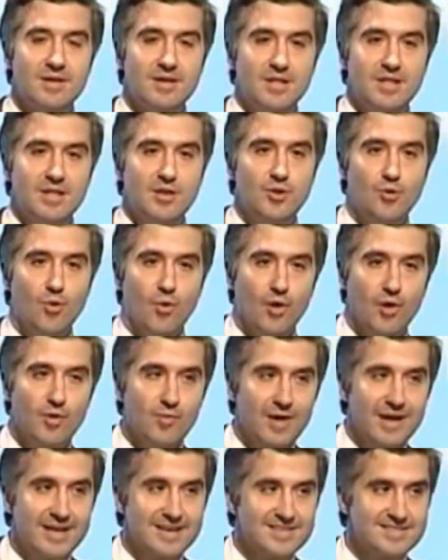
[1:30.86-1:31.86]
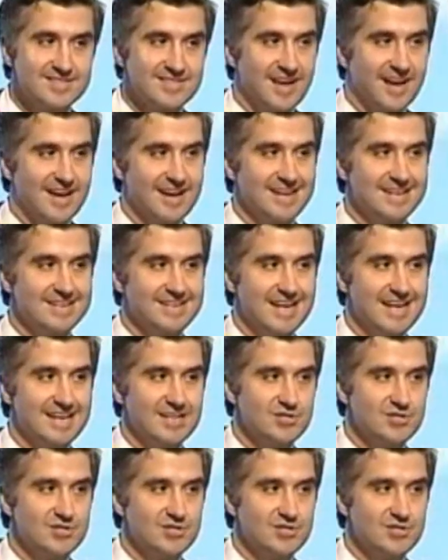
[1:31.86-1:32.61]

Norway is not a day